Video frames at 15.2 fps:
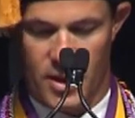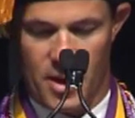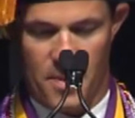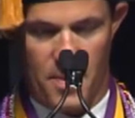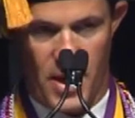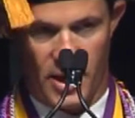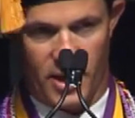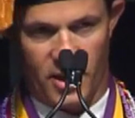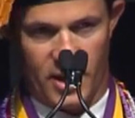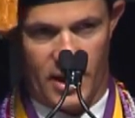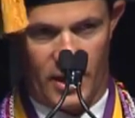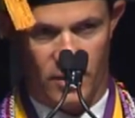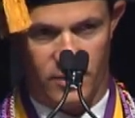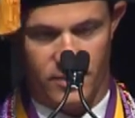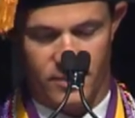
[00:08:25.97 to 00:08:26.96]
Make it
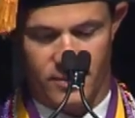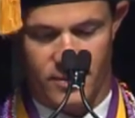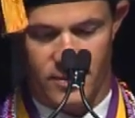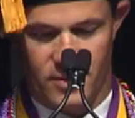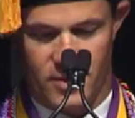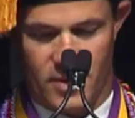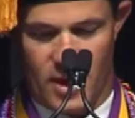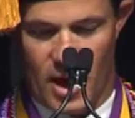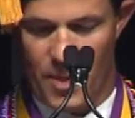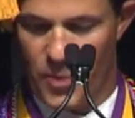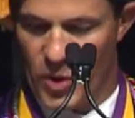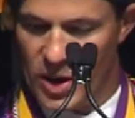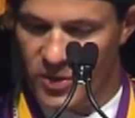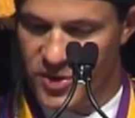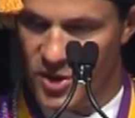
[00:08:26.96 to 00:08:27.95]
count. I'm
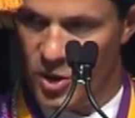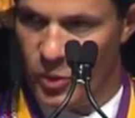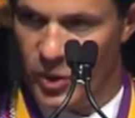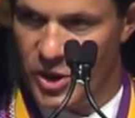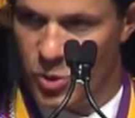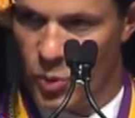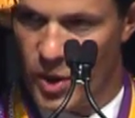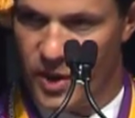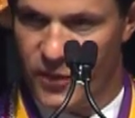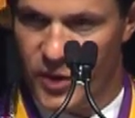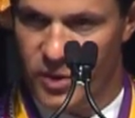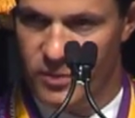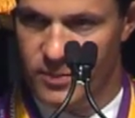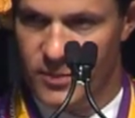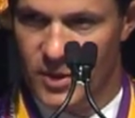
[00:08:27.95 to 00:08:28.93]
proud to know each one of
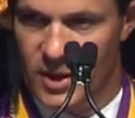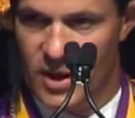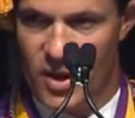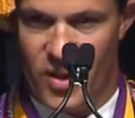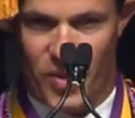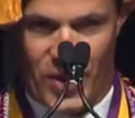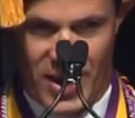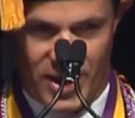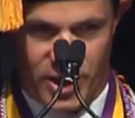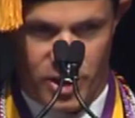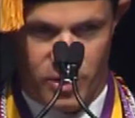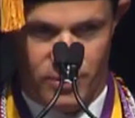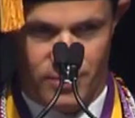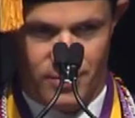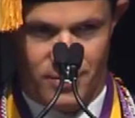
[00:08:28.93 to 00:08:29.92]
you. Thank
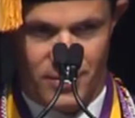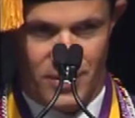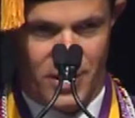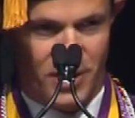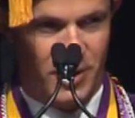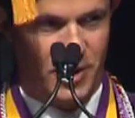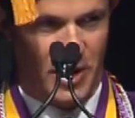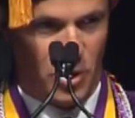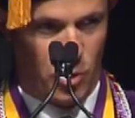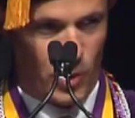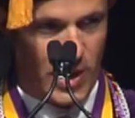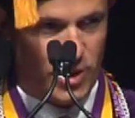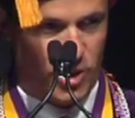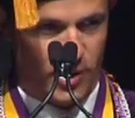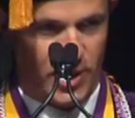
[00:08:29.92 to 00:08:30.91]
you,
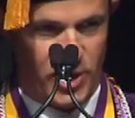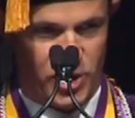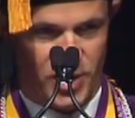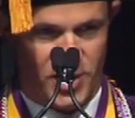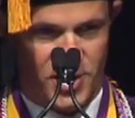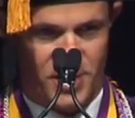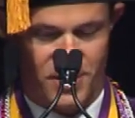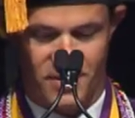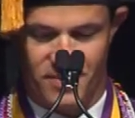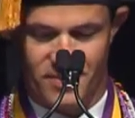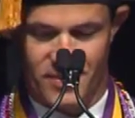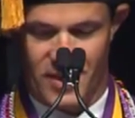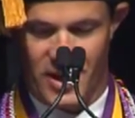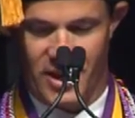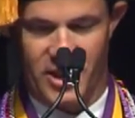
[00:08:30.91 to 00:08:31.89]
congratulations,
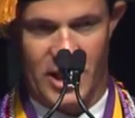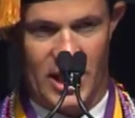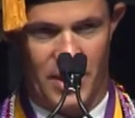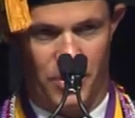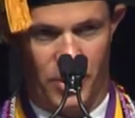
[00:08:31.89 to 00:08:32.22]
and God